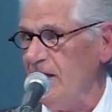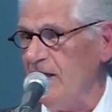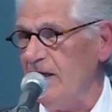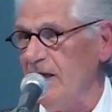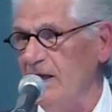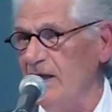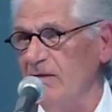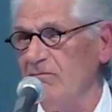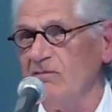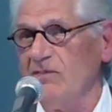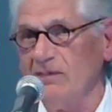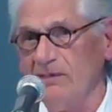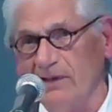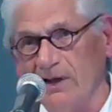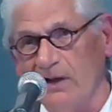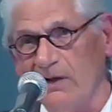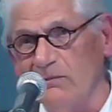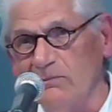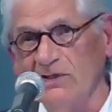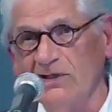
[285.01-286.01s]
and with
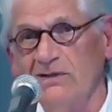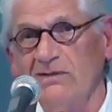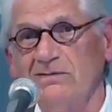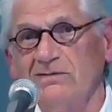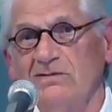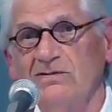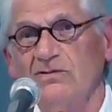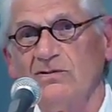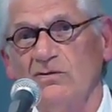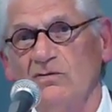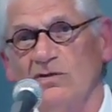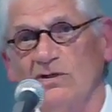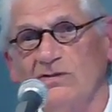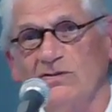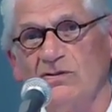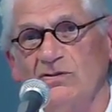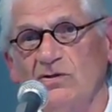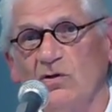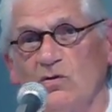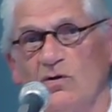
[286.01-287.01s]
a helmet and so
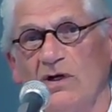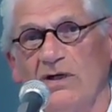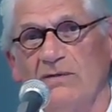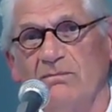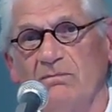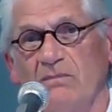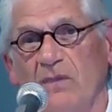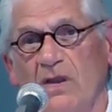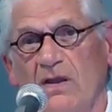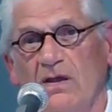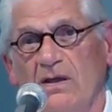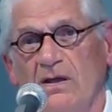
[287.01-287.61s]
on and so on.